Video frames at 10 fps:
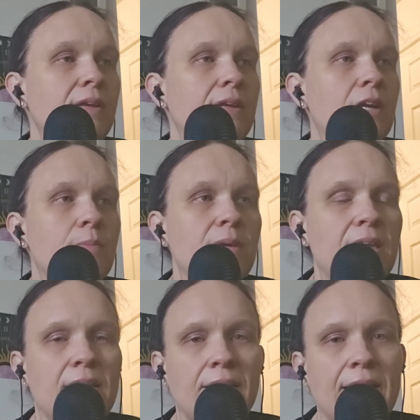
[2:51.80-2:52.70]
near
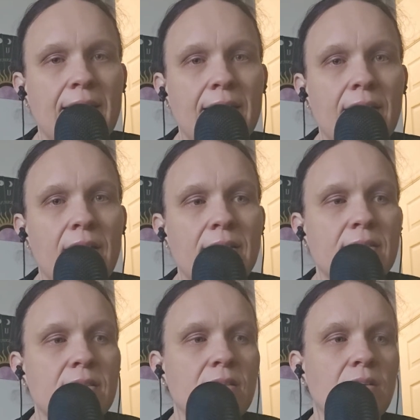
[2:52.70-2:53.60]
me and like get an
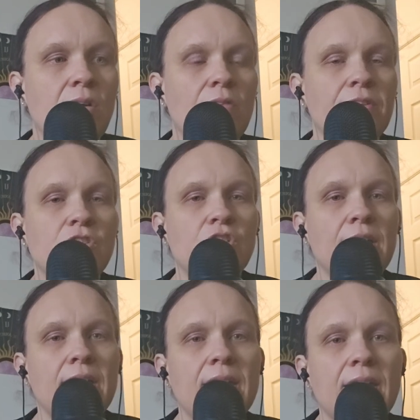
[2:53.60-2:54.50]
iced coffee
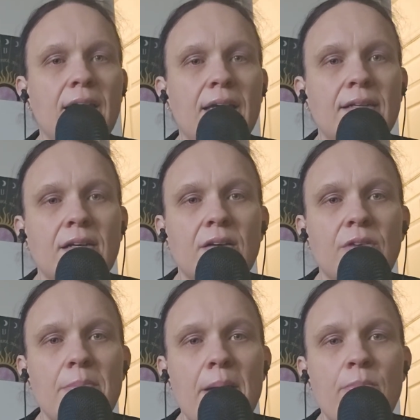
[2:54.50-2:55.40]
drink and
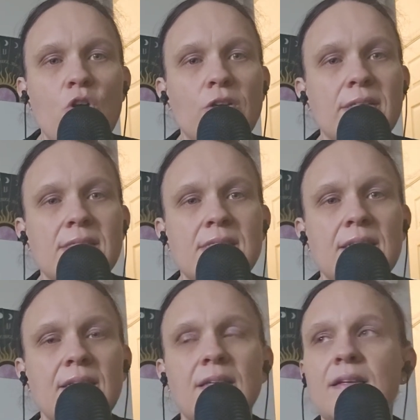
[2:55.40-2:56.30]
read my books,
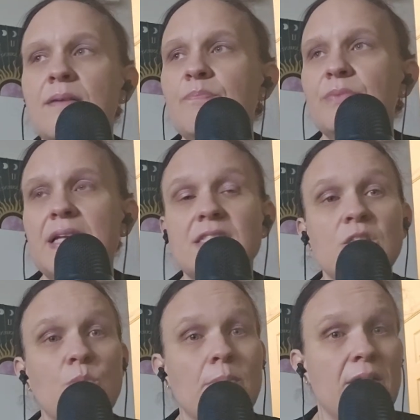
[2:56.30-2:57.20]
and it's
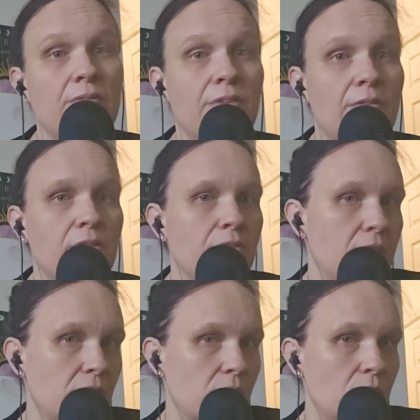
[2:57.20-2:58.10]
just one of my favorite
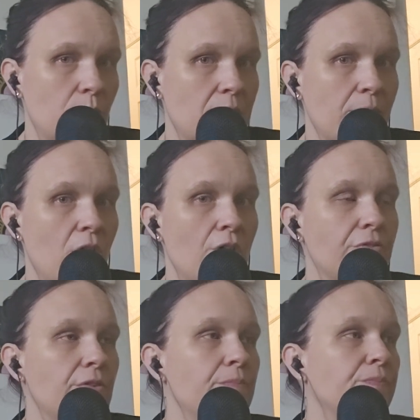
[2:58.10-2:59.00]
things to do when I'm
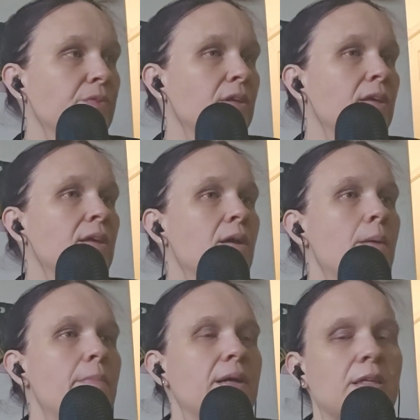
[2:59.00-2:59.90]
off.
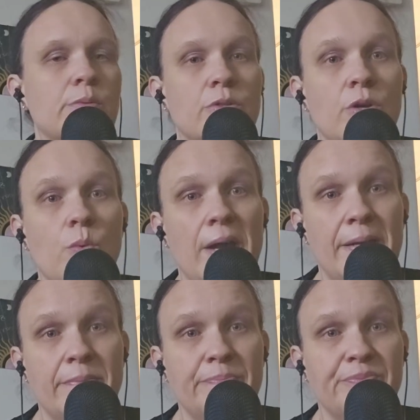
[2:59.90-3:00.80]
But there was no way
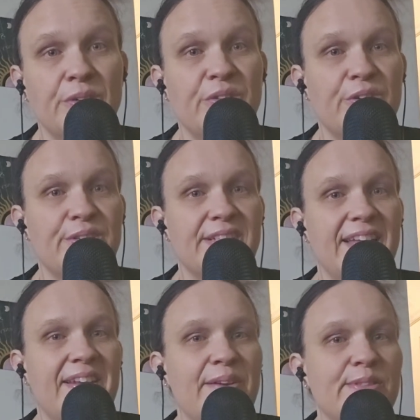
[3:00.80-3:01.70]
on Thursday
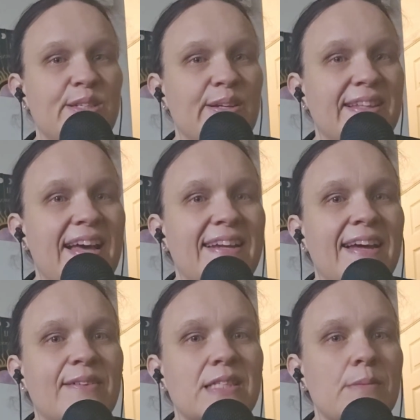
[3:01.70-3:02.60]
that I was doing that.
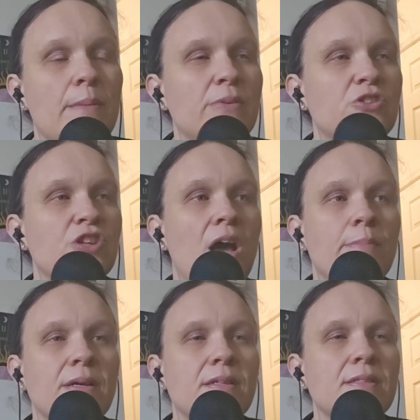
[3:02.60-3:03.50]
I was in my
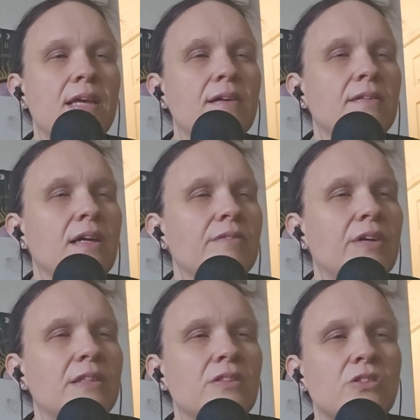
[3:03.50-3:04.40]
pajamas. I could not
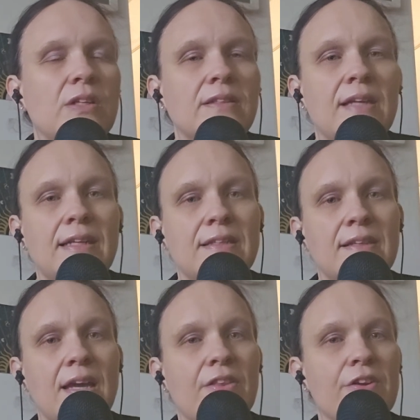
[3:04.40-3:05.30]
find the strength to get it
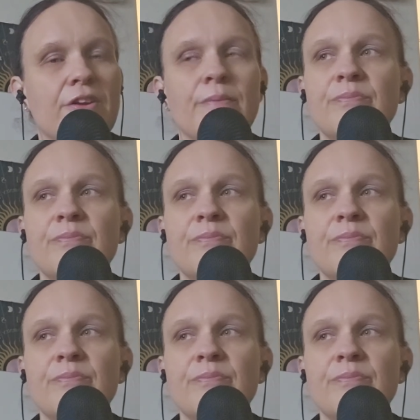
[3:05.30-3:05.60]
together.